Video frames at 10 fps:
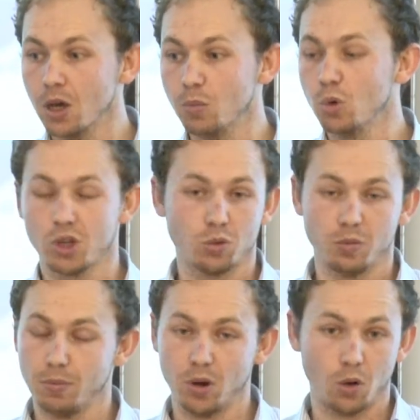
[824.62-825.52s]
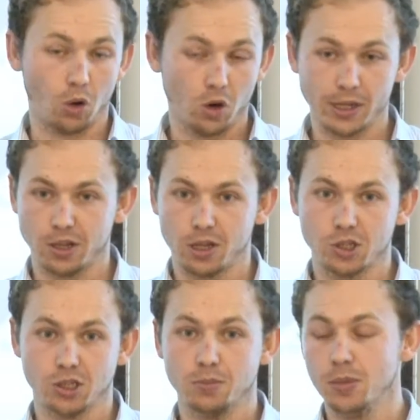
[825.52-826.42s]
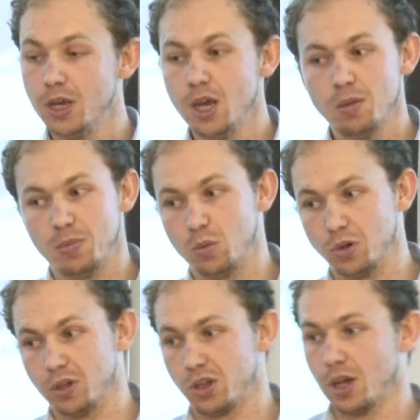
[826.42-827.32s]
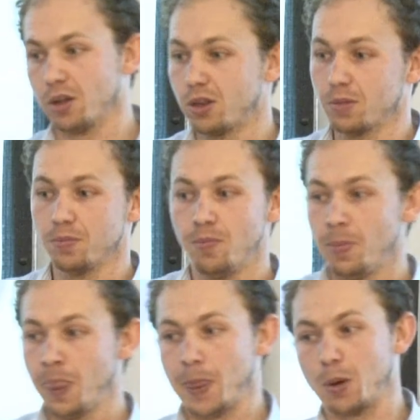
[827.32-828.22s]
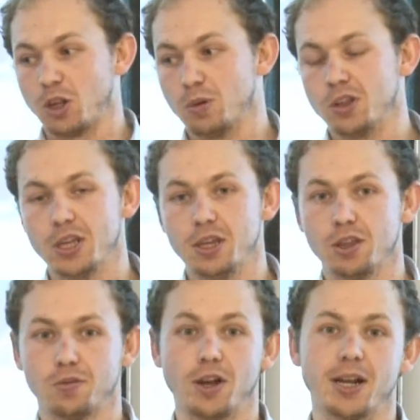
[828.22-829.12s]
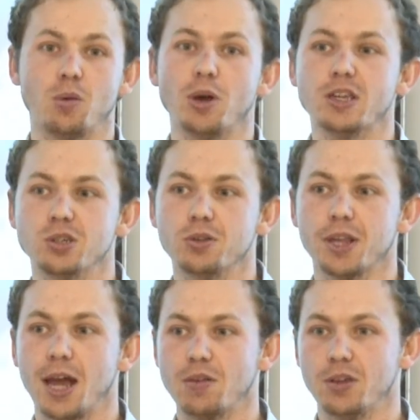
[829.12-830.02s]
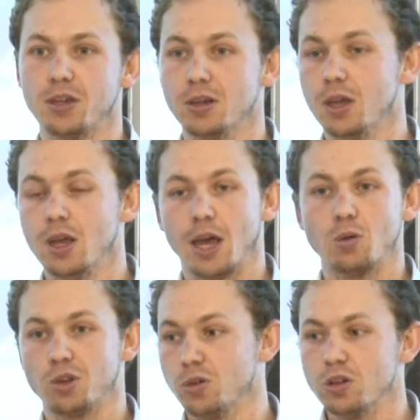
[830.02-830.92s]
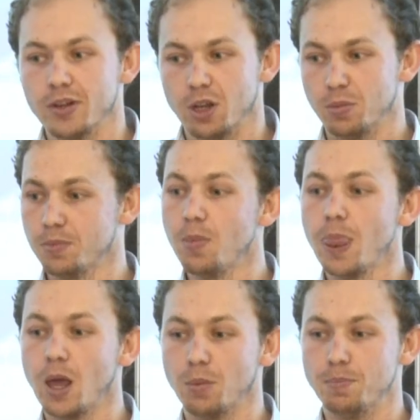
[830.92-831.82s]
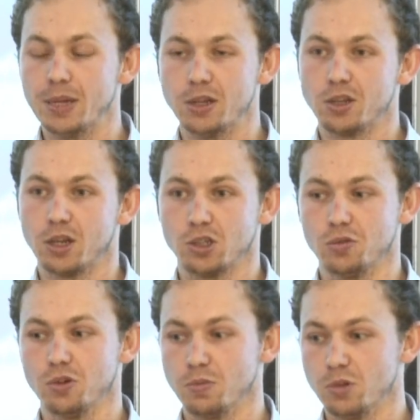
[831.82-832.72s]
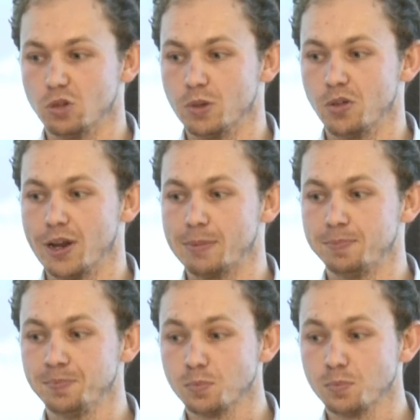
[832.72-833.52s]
We also want to promote online discussion. People can discuss their expertise, find out what issues they're having, and also develop a big discussion group, which would be great.